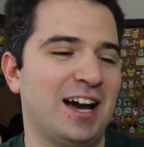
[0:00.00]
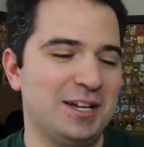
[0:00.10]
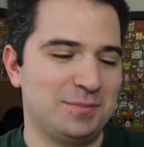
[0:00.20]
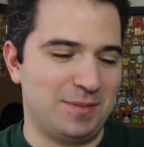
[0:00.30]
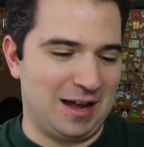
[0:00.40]

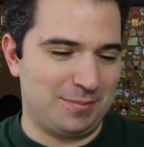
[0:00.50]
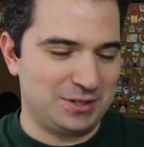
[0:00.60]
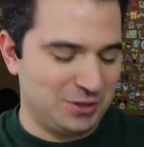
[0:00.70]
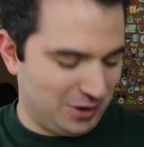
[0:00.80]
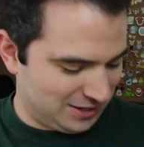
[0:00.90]
Guide
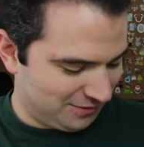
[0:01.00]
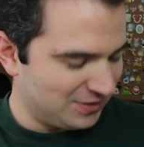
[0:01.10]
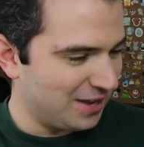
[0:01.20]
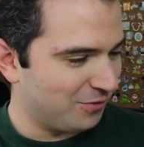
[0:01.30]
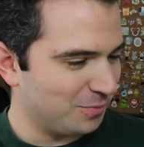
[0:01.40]
map. You know, I
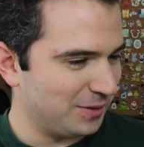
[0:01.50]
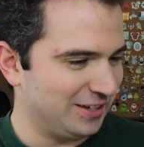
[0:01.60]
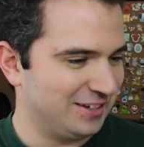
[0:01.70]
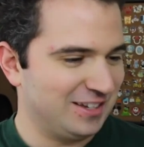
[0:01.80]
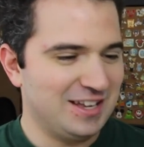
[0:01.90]
have never
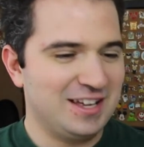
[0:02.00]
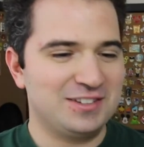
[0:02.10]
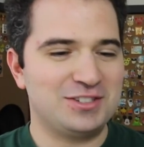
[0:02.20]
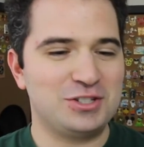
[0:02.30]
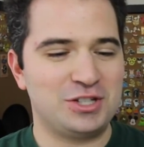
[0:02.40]
been
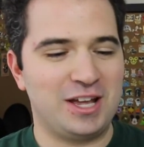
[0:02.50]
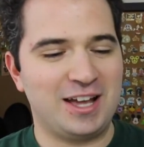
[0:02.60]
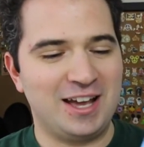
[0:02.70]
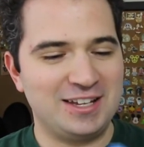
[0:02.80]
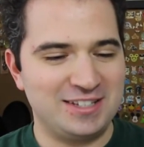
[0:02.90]
to
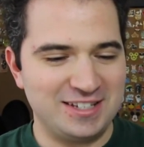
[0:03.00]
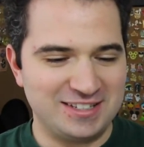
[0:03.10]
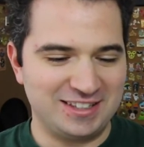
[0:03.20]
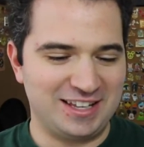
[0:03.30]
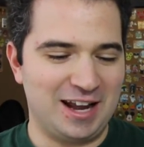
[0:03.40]
Shanghai
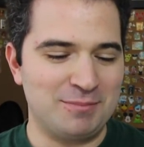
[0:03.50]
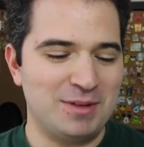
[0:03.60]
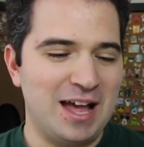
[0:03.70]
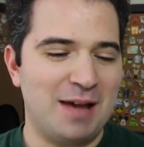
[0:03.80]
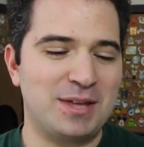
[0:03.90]
Disneyland. I'm,
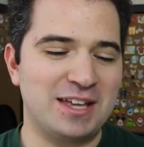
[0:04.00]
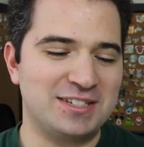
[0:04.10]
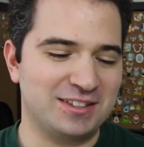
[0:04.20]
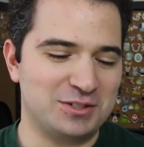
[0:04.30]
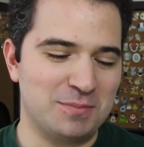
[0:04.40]
I'm
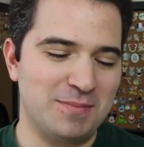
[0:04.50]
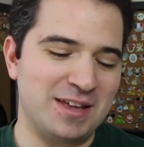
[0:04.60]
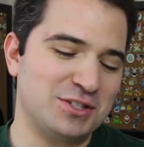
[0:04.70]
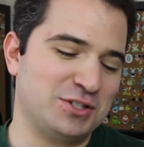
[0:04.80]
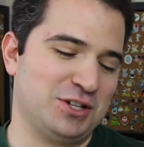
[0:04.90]
guessing there's a
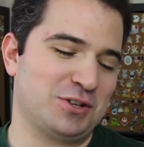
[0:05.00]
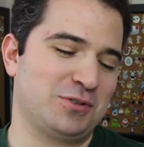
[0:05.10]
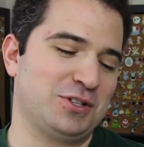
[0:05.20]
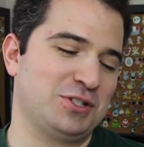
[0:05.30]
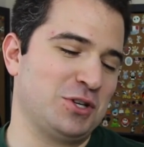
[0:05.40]
message here,
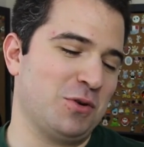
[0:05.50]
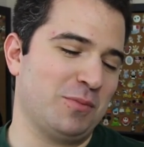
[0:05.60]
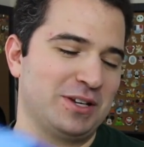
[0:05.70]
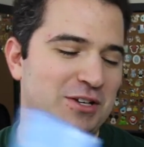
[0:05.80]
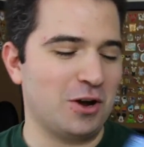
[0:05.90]
Christian. You
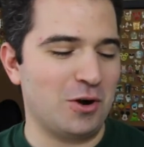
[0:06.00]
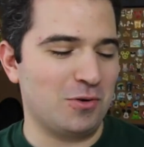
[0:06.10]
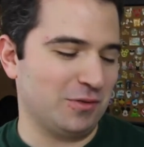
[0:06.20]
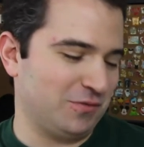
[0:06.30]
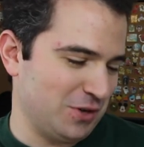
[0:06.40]
want me to
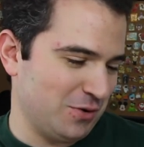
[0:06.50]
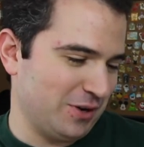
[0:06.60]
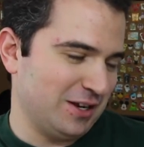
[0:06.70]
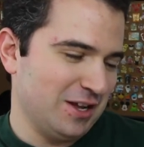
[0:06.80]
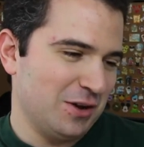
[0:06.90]
go review
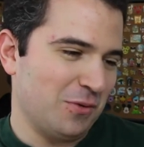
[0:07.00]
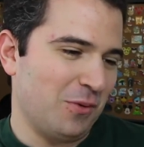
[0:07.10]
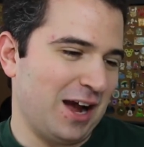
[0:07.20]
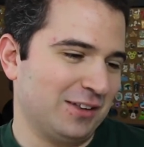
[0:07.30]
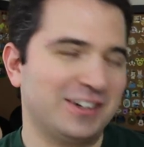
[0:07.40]
it?
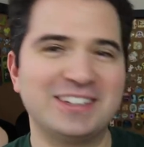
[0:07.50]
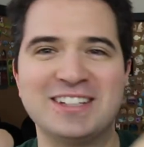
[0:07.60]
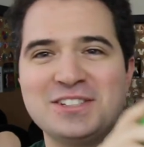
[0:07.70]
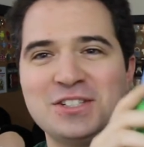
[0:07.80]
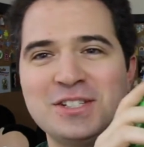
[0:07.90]
Wow, look at
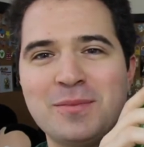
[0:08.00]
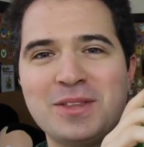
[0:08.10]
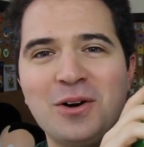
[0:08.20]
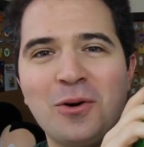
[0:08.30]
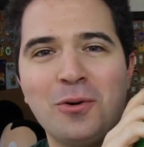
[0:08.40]
this. She sent
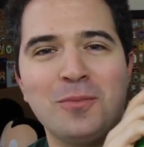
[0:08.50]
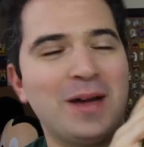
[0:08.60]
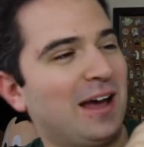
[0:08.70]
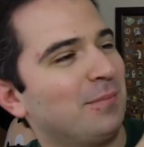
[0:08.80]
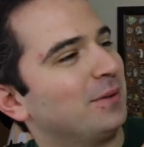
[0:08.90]
me the whole
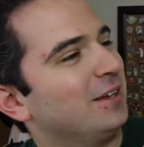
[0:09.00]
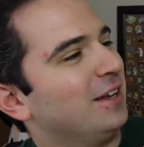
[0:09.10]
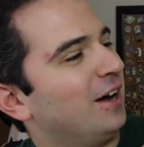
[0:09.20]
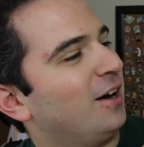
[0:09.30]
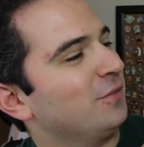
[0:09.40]
map
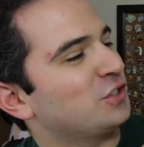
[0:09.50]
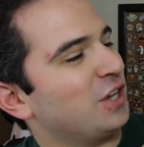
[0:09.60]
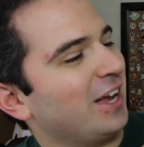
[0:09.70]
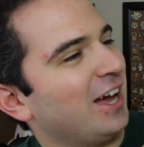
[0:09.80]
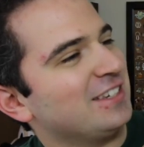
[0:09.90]
of
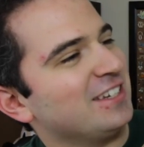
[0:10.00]
Shanghai